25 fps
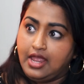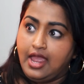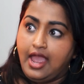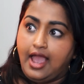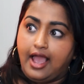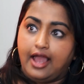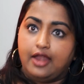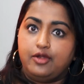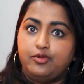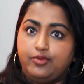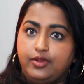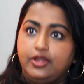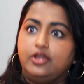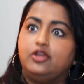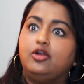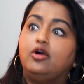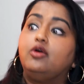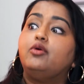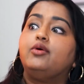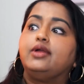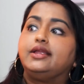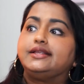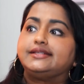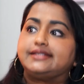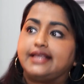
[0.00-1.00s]
And we
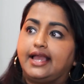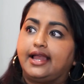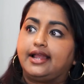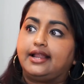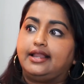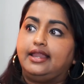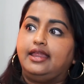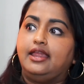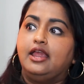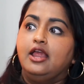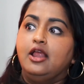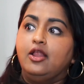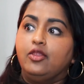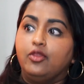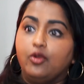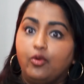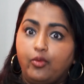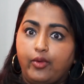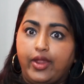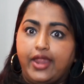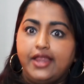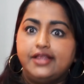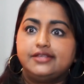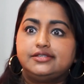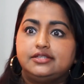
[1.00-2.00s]
know exactly the
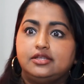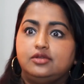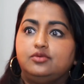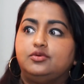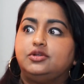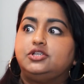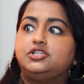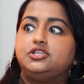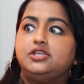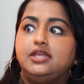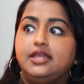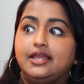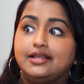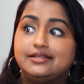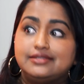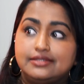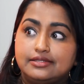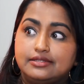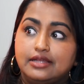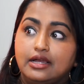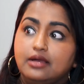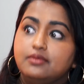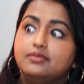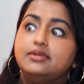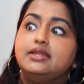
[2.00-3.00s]
ways in which he
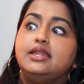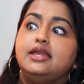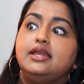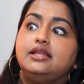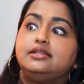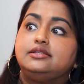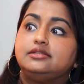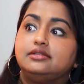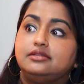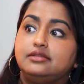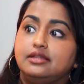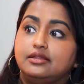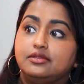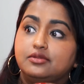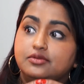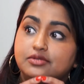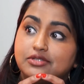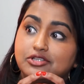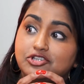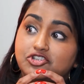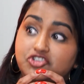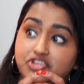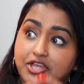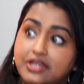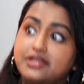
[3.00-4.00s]
exterminated, and there was a
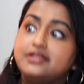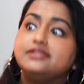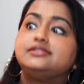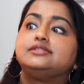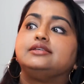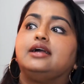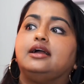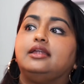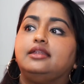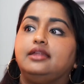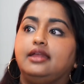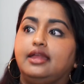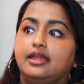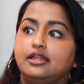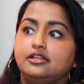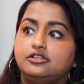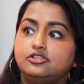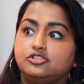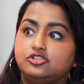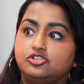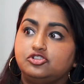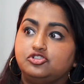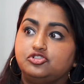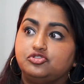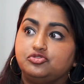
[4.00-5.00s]
genocide
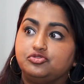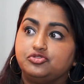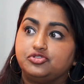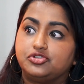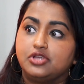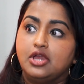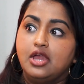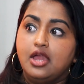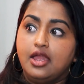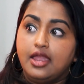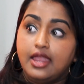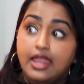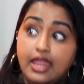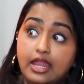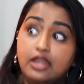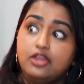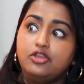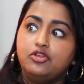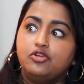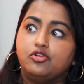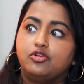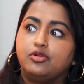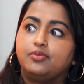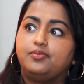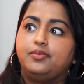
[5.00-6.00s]
against the Jews in
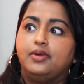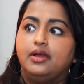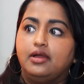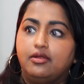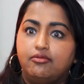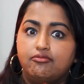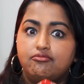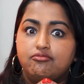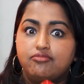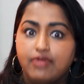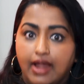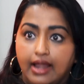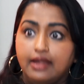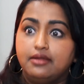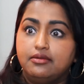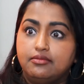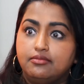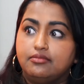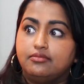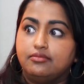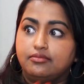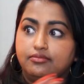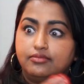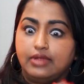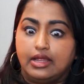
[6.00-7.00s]
Europe,
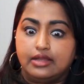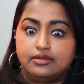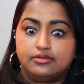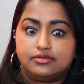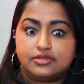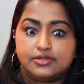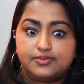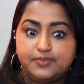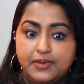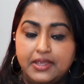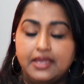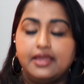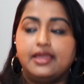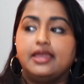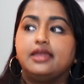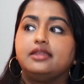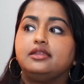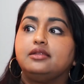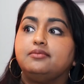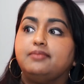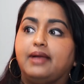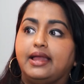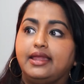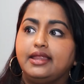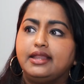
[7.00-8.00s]
run and
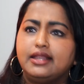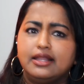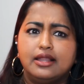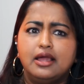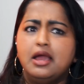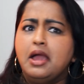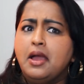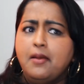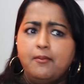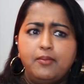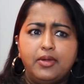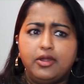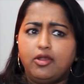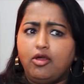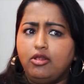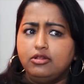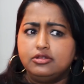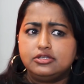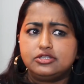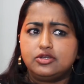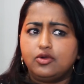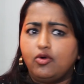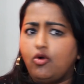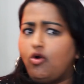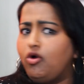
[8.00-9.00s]
spearheaded by Hitler, but
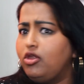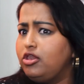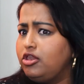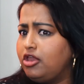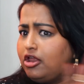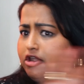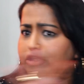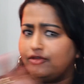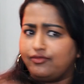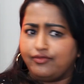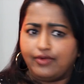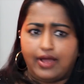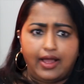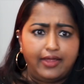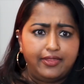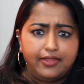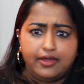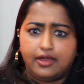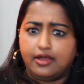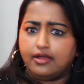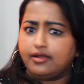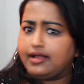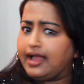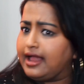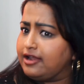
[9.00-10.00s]
also a lot of
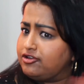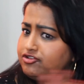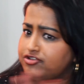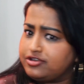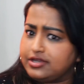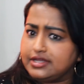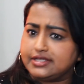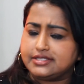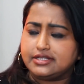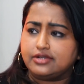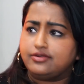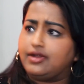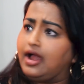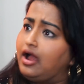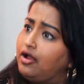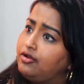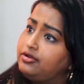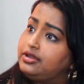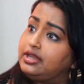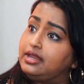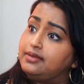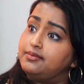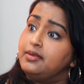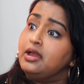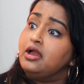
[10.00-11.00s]
other countries around
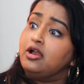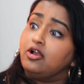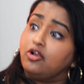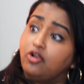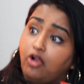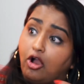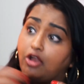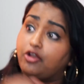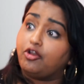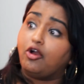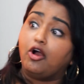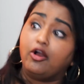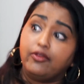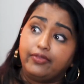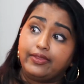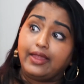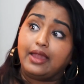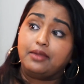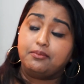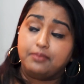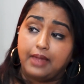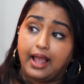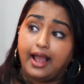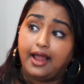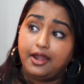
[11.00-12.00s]
him got on
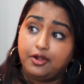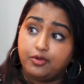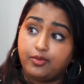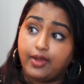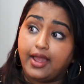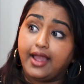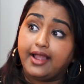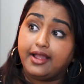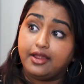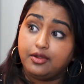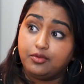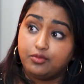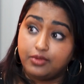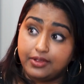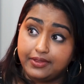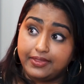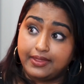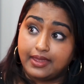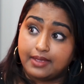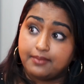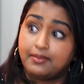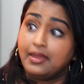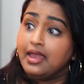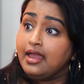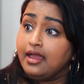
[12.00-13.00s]
that bandwagon with
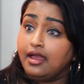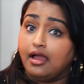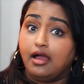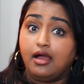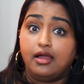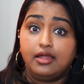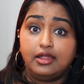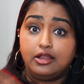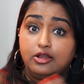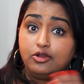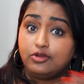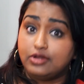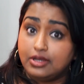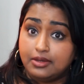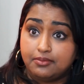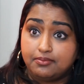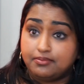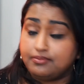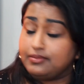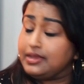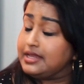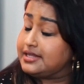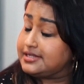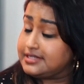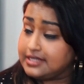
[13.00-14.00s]
him, including
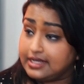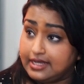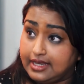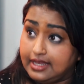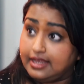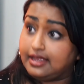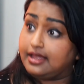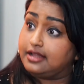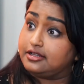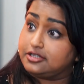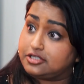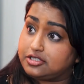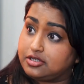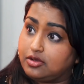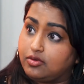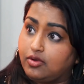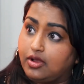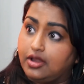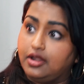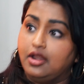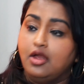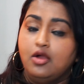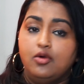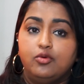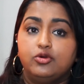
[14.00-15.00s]
Italy and so
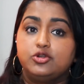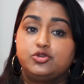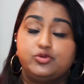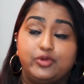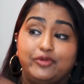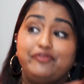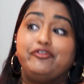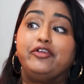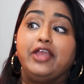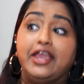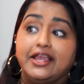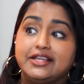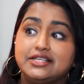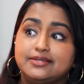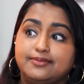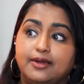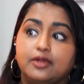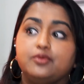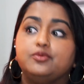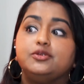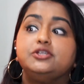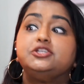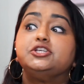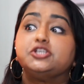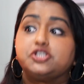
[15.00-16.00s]
on, which we forget about.
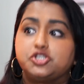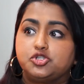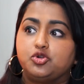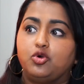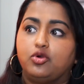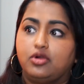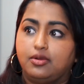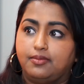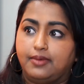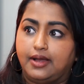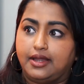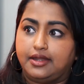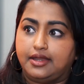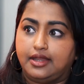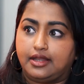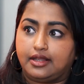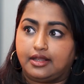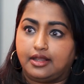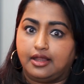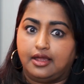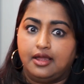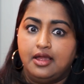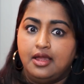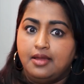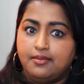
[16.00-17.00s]
We just talk about
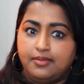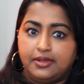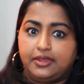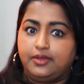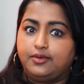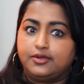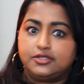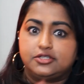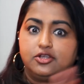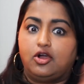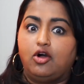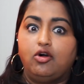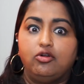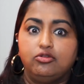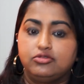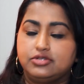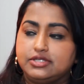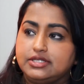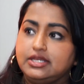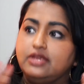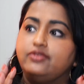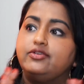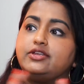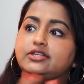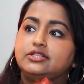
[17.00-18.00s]
Hitler, but there was a whole
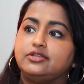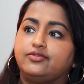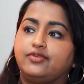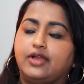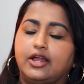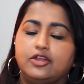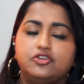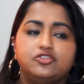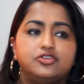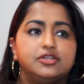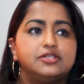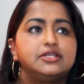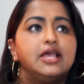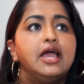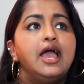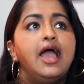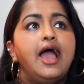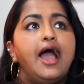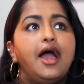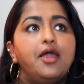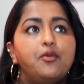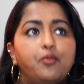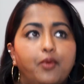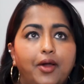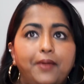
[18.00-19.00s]
series of countries.
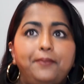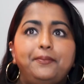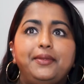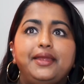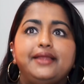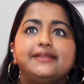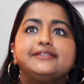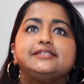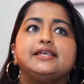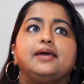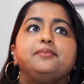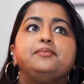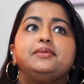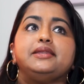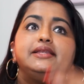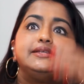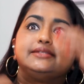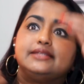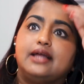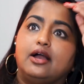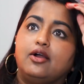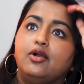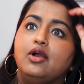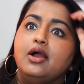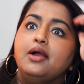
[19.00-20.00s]
And what begins to happen is
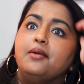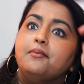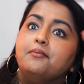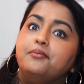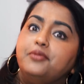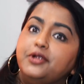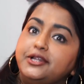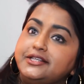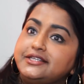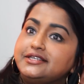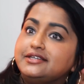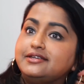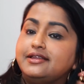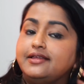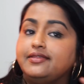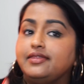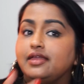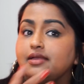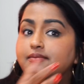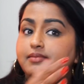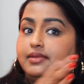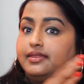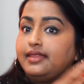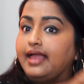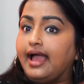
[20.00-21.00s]
now Britain and
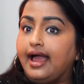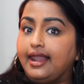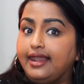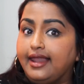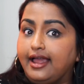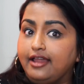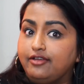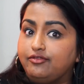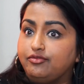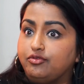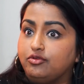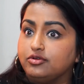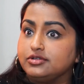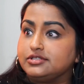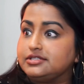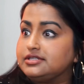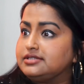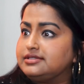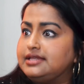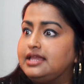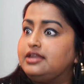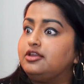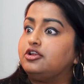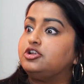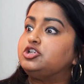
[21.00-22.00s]
them in the Allied forces,
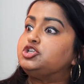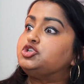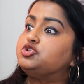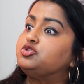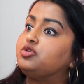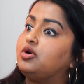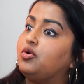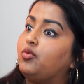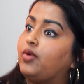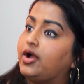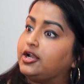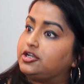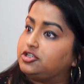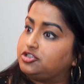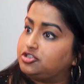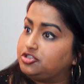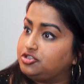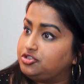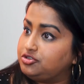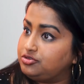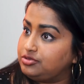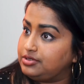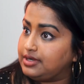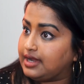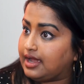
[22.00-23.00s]
they're not sure what to
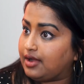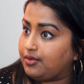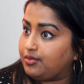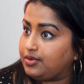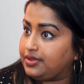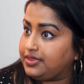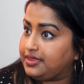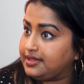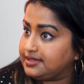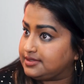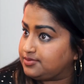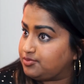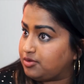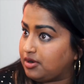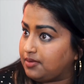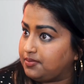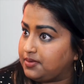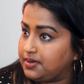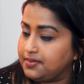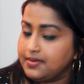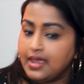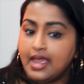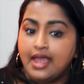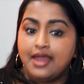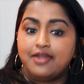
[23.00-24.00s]
do now with this
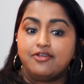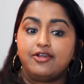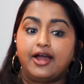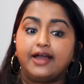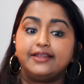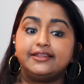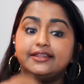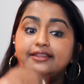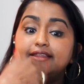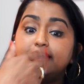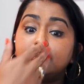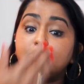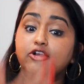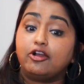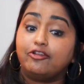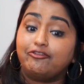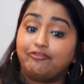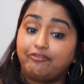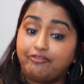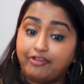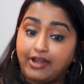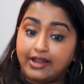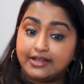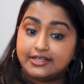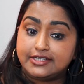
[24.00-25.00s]
problem. Rather than
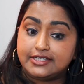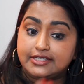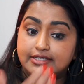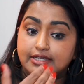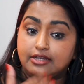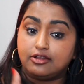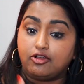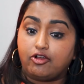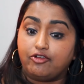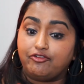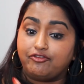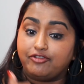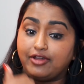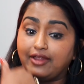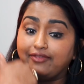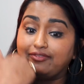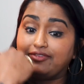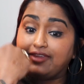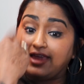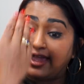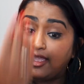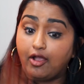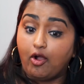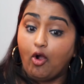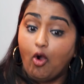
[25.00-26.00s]
confront it and confront
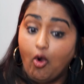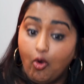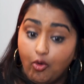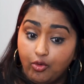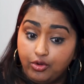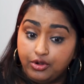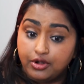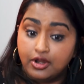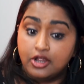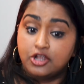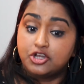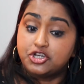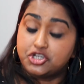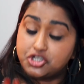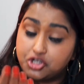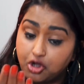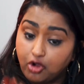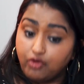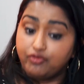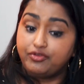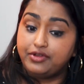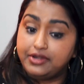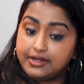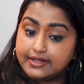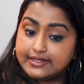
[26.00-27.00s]
their own
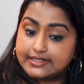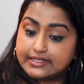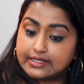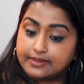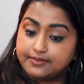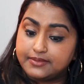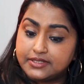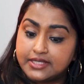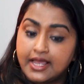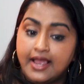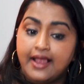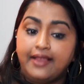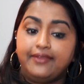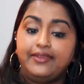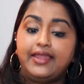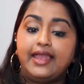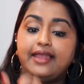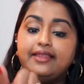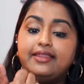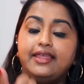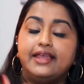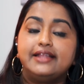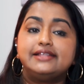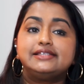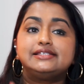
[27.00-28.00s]
chauvinisms, they
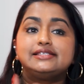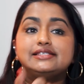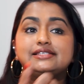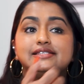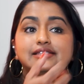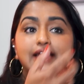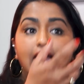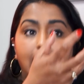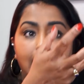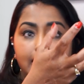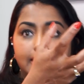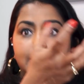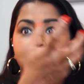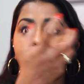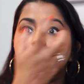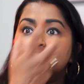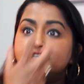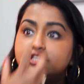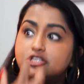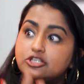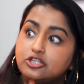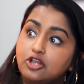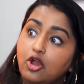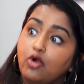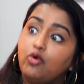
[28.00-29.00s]
then start
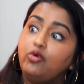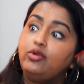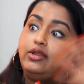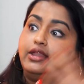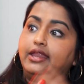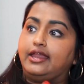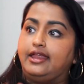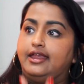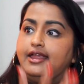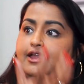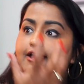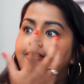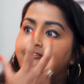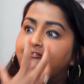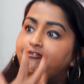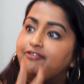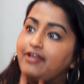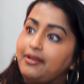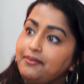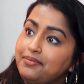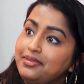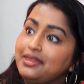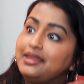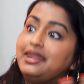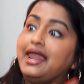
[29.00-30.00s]
slowly
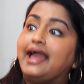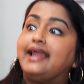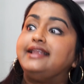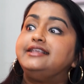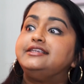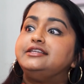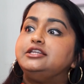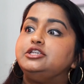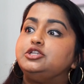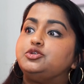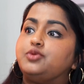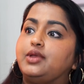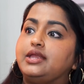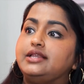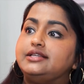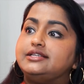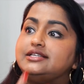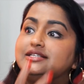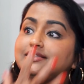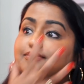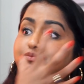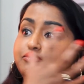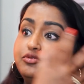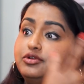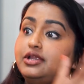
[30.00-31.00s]
from the
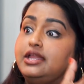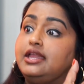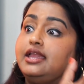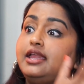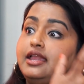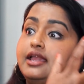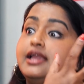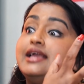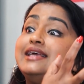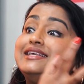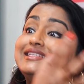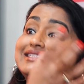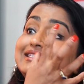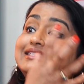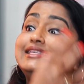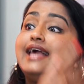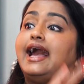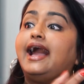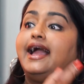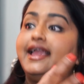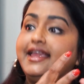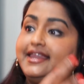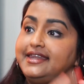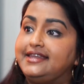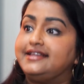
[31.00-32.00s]
1920s bringing
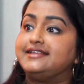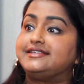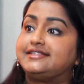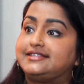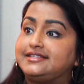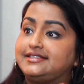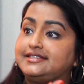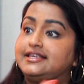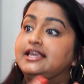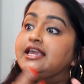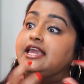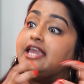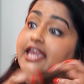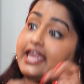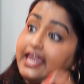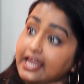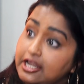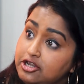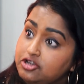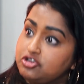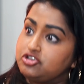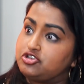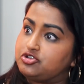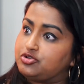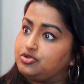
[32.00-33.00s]
Zionists
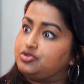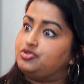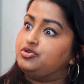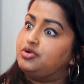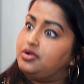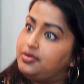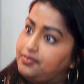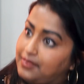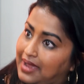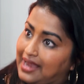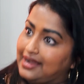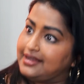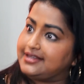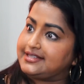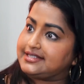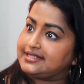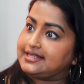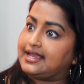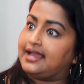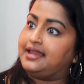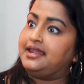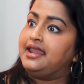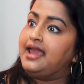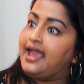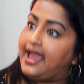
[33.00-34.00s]
into
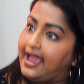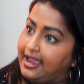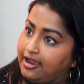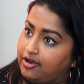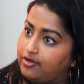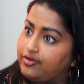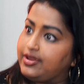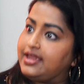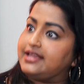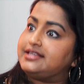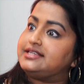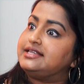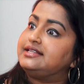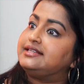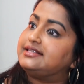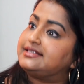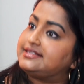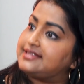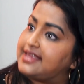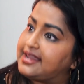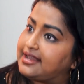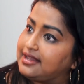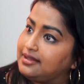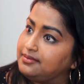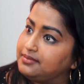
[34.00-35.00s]
Palestine and creating the
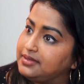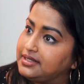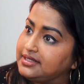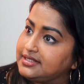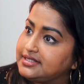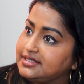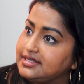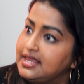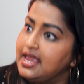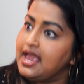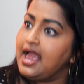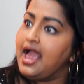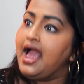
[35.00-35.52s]
settlements.